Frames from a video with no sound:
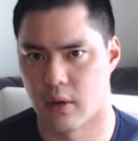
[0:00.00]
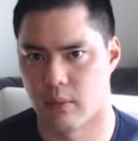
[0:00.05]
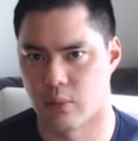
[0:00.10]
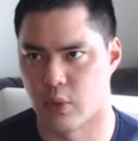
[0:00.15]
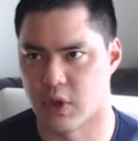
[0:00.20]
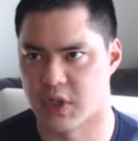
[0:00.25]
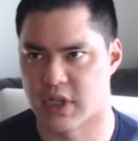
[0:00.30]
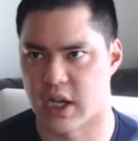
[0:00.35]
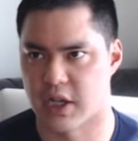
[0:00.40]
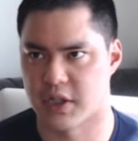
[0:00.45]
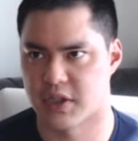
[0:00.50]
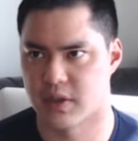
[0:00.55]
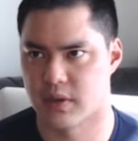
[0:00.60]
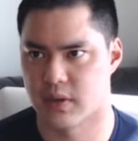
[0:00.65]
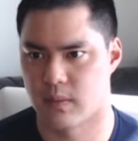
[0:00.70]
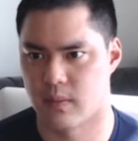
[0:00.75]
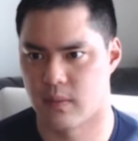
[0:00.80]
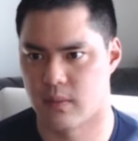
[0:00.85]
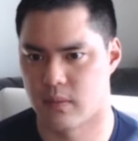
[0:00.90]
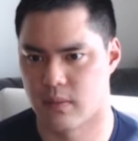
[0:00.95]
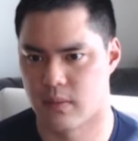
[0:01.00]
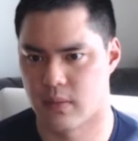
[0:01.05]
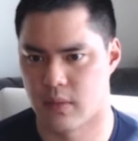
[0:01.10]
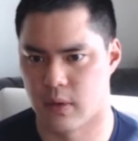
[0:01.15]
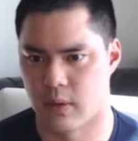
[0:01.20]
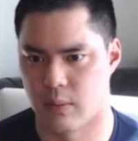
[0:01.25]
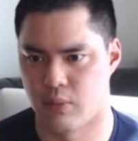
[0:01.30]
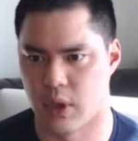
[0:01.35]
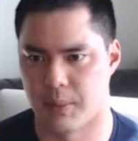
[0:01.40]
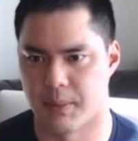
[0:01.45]
which has
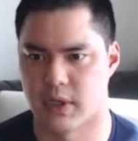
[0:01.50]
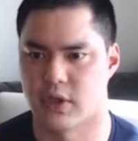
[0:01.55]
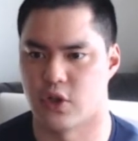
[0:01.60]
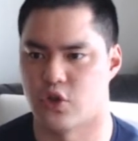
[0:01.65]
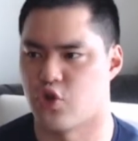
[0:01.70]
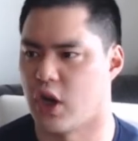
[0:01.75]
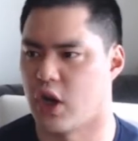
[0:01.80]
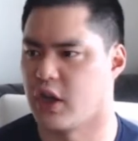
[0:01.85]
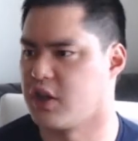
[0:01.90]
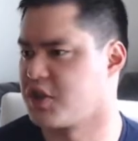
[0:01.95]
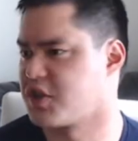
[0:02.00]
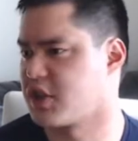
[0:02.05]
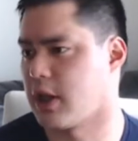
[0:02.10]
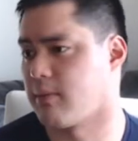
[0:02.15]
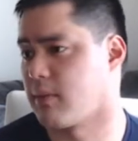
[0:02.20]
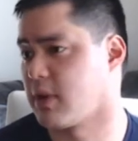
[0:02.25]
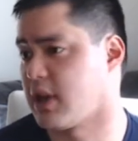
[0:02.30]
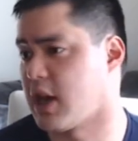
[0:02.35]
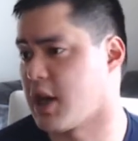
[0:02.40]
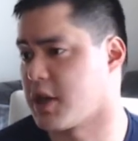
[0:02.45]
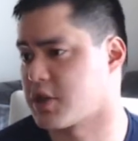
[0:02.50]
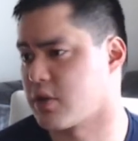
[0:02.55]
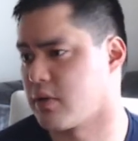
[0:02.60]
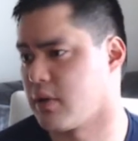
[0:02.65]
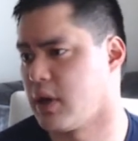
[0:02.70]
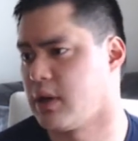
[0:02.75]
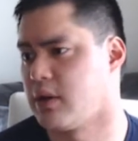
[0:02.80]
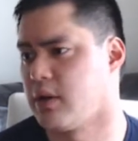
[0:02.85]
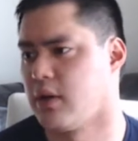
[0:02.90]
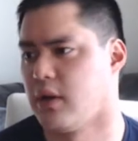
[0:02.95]
pretty much a drug in the same class,
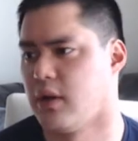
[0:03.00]
right?